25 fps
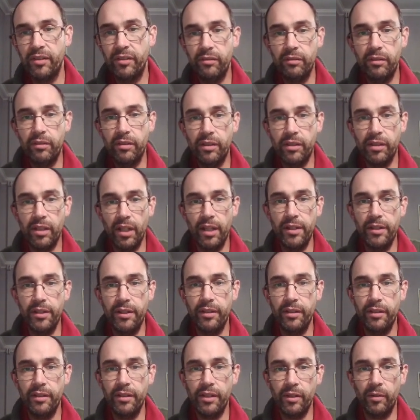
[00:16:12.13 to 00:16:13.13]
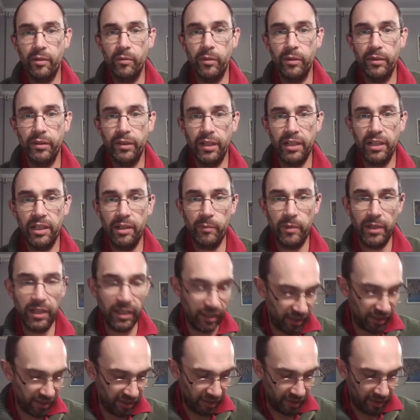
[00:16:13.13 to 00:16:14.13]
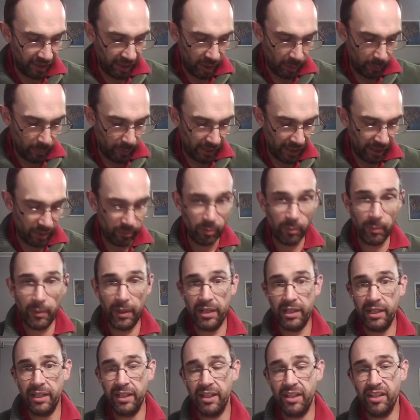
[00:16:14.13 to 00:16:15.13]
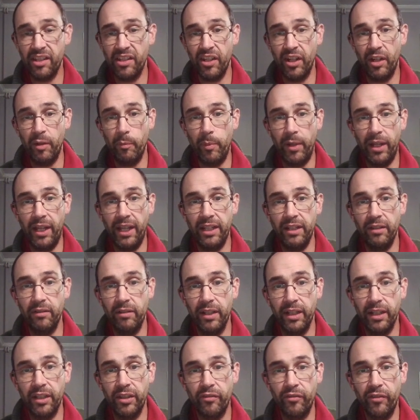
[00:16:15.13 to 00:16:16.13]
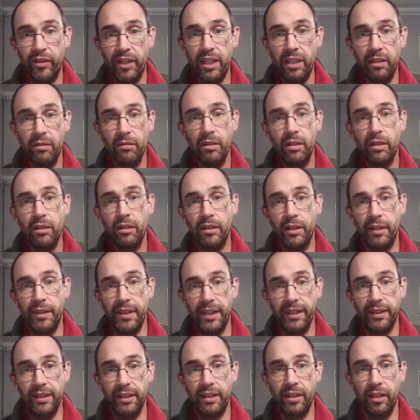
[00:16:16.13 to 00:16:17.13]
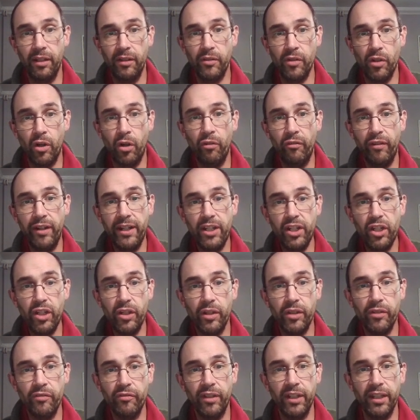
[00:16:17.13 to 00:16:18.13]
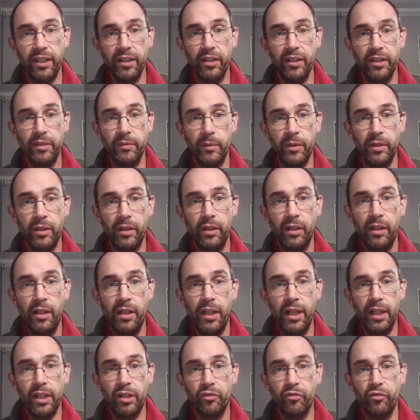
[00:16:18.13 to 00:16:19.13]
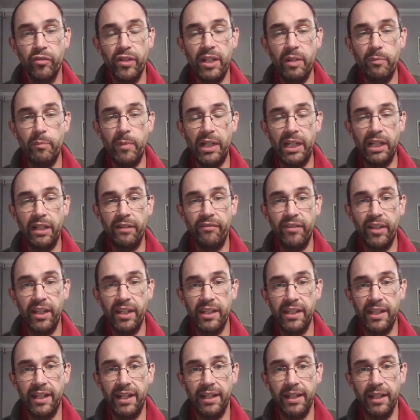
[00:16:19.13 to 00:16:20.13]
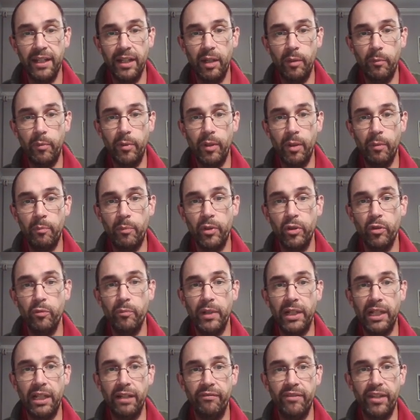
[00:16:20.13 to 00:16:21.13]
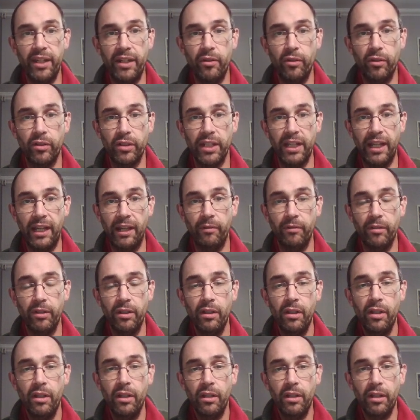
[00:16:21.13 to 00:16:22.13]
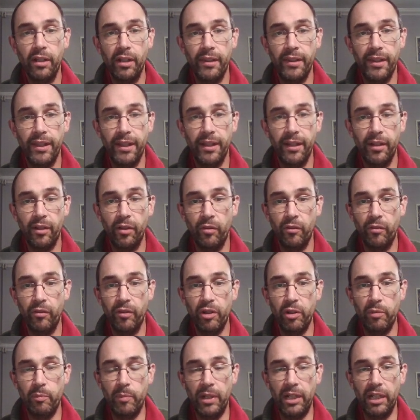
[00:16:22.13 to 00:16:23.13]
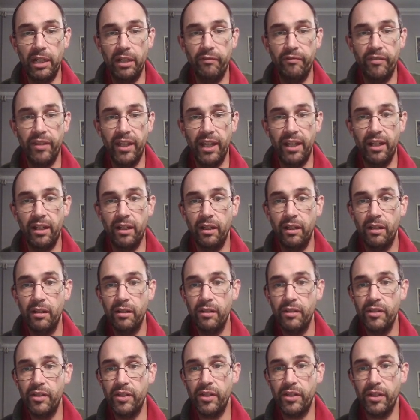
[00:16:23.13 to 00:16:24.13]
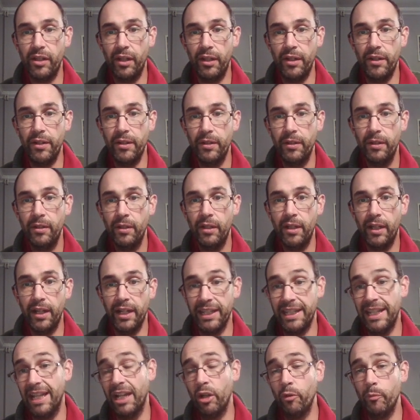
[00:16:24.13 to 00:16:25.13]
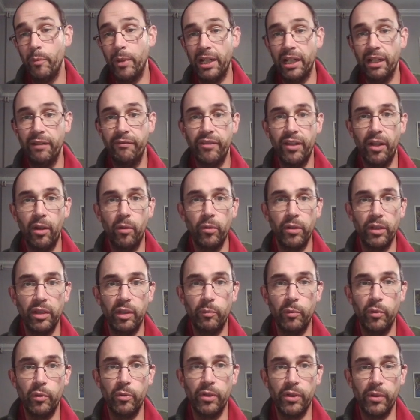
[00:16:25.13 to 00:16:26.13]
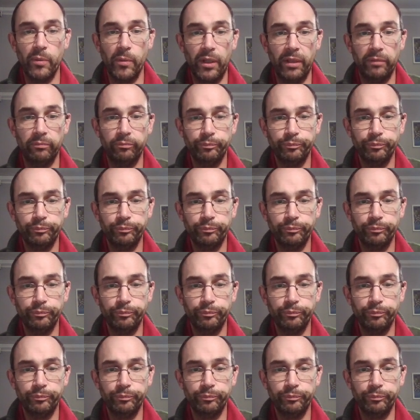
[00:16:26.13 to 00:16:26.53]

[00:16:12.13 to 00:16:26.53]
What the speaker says: stunned and so on. Actually, we didn't stun any players, but basically to stun a player, you click 3, and then it goes orange. So it's really good. We've got a green middle if they're standing up, a blue middle if they're knocked down, and then an orange middle if they are stunned, and a yellow middle if they're holding the ball as well.